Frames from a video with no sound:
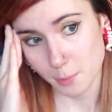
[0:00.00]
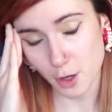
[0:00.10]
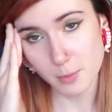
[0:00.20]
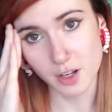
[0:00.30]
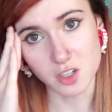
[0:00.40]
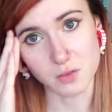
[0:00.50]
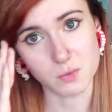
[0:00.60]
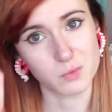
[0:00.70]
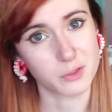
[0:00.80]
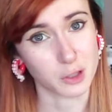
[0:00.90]
pretty much
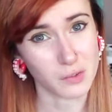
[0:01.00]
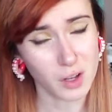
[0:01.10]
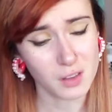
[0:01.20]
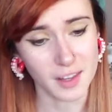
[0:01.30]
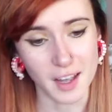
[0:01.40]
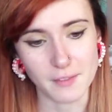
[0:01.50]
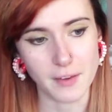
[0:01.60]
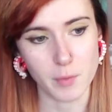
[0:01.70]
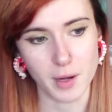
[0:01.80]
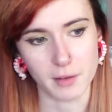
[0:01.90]
forever. I've
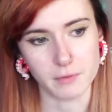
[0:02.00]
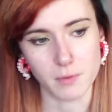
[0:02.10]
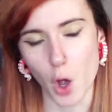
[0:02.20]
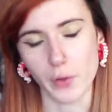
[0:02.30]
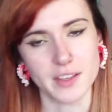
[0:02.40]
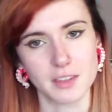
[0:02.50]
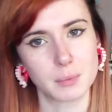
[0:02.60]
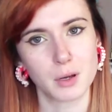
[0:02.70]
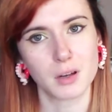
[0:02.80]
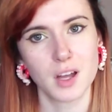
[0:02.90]
never been an early
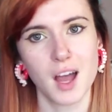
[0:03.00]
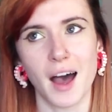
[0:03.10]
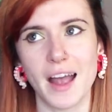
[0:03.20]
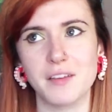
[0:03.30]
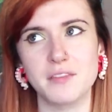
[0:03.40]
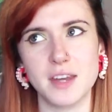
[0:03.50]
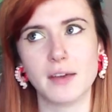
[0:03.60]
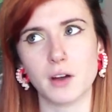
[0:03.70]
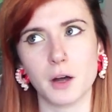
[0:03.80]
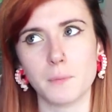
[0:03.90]
sleeper. I have
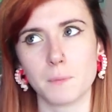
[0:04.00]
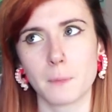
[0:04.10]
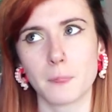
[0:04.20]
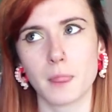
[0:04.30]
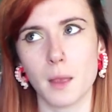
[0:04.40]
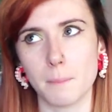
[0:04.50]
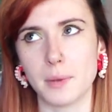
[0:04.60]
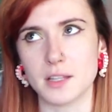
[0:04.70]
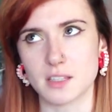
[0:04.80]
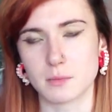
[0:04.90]
never
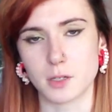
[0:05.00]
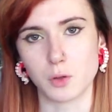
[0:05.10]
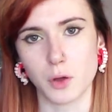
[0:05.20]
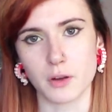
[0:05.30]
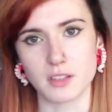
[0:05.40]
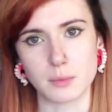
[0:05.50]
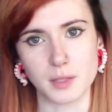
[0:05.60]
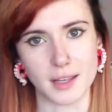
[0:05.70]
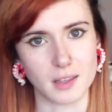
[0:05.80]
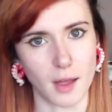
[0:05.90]
been someone who'll go to sleep
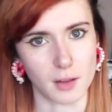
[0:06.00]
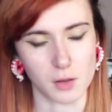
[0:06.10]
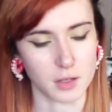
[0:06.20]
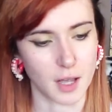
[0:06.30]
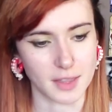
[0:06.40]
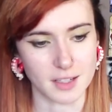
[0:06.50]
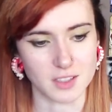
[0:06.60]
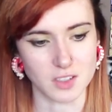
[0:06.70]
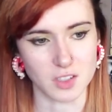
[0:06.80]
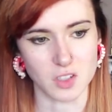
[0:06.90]
at 9 o'clock at night.
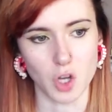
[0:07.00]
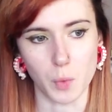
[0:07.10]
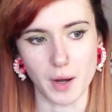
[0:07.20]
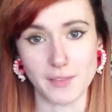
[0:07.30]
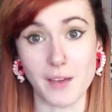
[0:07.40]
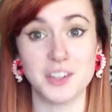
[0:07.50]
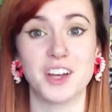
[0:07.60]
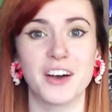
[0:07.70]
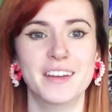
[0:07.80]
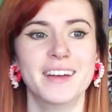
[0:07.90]
That's just not what I've ever
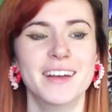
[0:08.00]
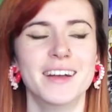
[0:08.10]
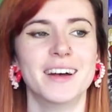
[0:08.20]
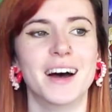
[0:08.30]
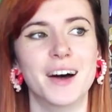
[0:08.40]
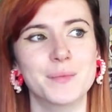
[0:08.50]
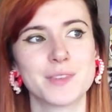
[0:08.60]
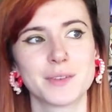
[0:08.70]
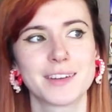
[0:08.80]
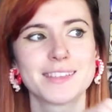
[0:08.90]
done.
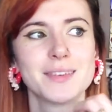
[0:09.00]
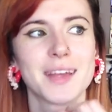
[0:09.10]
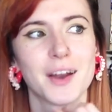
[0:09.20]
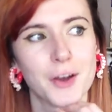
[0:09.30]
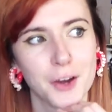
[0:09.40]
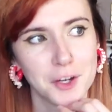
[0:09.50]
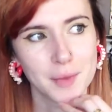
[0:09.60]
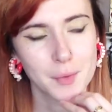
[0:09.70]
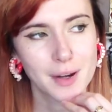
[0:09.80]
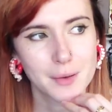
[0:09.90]
So when I was living at home,
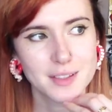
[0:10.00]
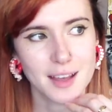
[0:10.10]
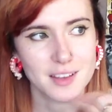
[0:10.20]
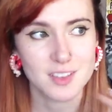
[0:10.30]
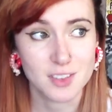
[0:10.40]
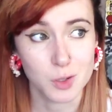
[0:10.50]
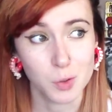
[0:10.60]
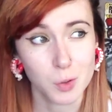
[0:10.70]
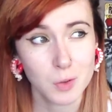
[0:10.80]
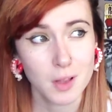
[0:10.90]
when I was at
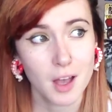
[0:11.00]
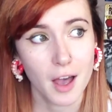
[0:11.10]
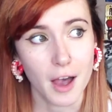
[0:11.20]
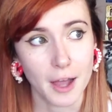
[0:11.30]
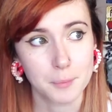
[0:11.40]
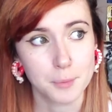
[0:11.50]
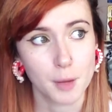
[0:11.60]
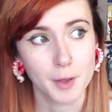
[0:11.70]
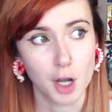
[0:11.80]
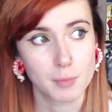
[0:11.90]
school, I'd
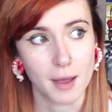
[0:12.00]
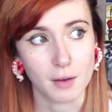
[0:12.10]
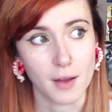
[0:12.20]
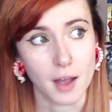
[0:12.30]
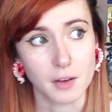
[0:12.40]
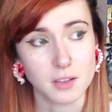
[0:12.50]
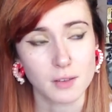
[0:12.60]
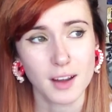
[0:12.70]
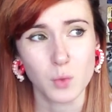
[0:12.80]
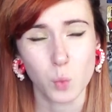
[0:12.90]
probably go to bed around
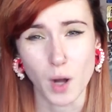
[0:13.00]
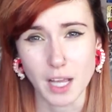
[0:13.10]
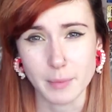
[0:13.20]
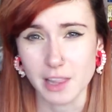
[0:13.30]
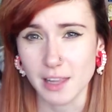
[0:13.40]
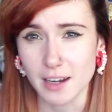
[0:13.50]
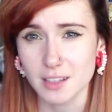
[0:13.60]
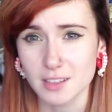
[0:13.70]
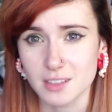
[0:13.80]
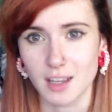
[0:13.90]
1 a.m. at the
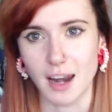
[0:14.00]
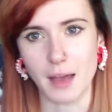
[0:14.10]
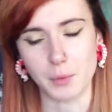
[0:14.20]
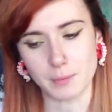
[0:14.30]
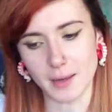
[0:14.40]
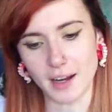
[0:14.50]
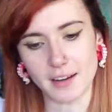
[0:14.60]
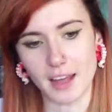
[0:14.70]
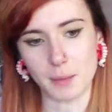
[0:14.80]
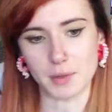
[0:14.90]
latest, and that would mean
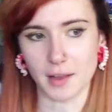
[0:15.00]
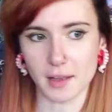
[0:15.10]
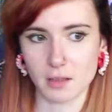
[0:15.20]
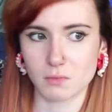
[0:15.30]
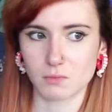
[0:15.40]
I'd get up at